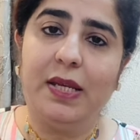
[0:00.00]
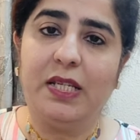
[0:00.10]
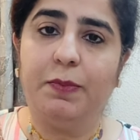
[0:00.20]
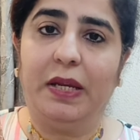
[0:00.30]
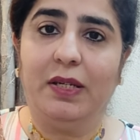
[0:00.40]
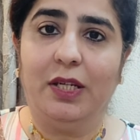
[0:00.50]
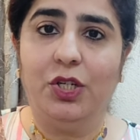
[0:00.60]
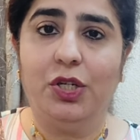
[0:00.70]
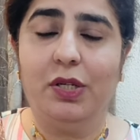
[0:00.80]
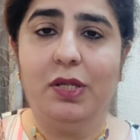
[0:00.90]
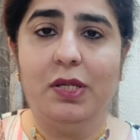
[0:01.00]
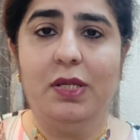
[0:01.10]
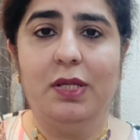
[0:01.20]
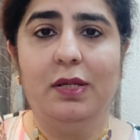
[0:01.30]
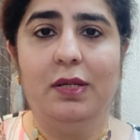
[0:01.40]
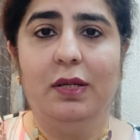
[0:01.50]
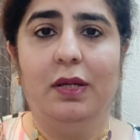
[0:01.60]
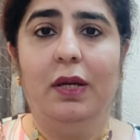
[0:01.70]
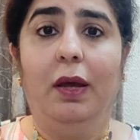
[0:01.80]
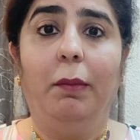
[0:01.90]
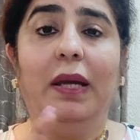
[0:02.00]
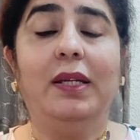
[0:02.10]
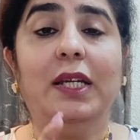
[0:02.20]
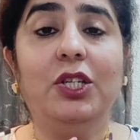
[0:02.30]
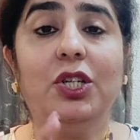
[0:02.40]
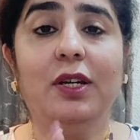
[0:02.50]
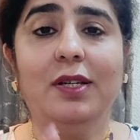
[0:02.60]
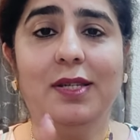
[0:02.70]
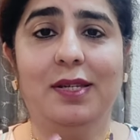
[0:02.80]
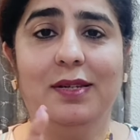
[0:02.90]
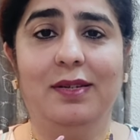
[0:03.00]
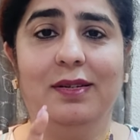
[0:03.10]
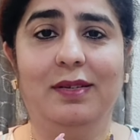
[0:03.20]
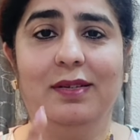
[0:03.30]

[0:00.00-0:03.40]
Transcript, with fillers: expectations? My teachers?